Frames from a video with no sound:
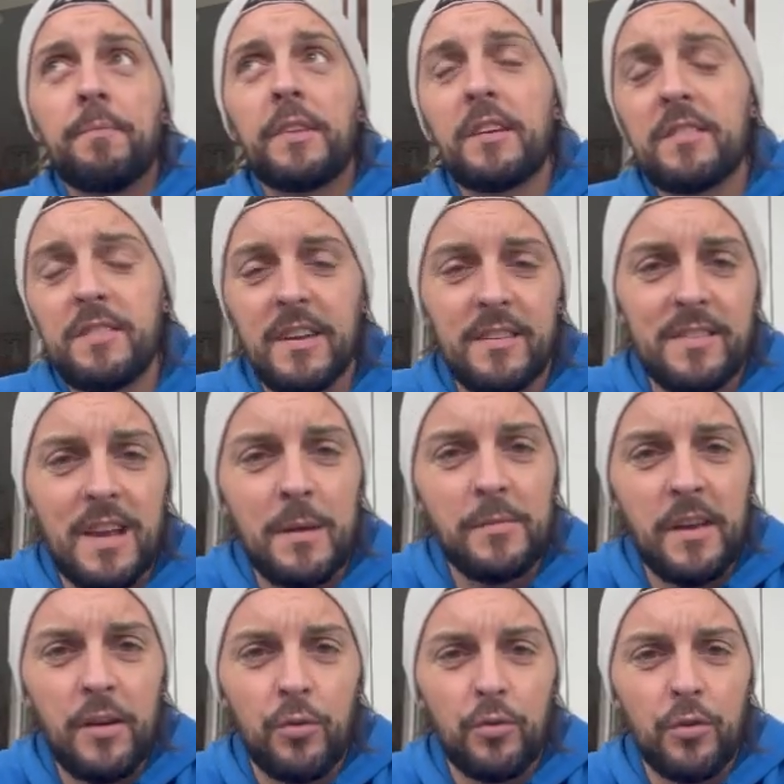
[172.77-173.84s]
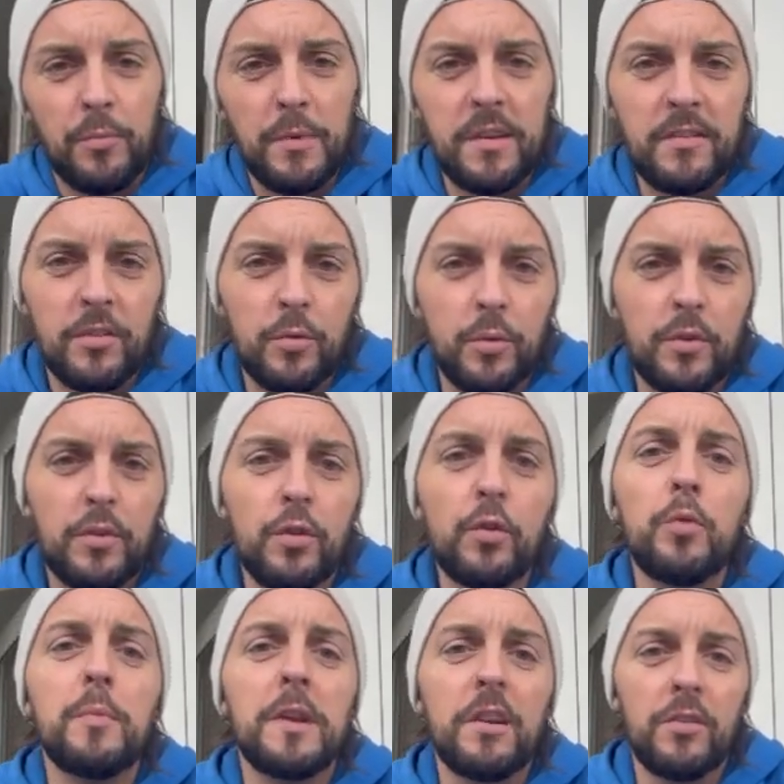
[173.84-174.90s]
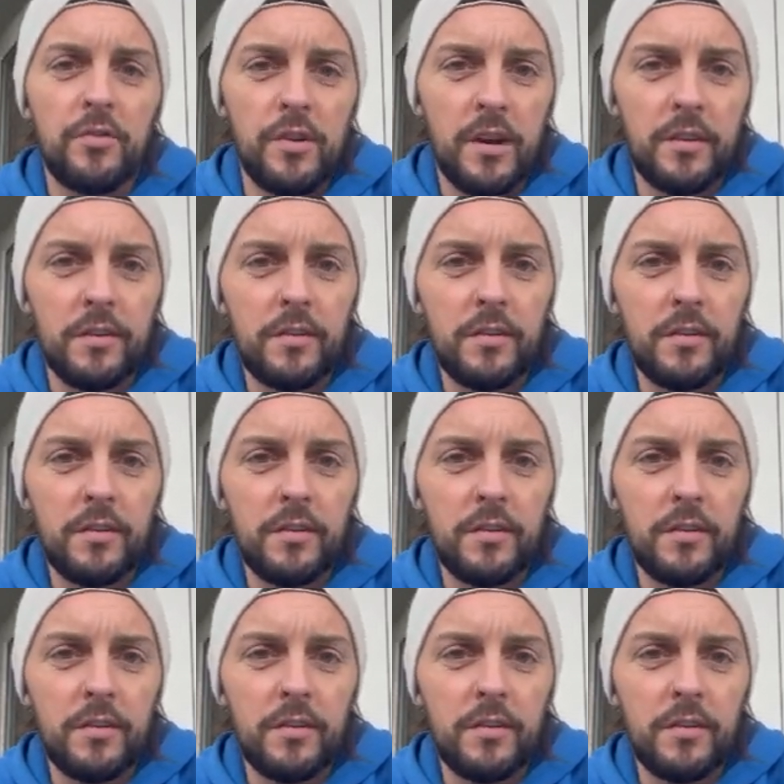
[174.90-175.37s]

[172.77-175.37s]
6 times 800 meters with 2 minutes rest.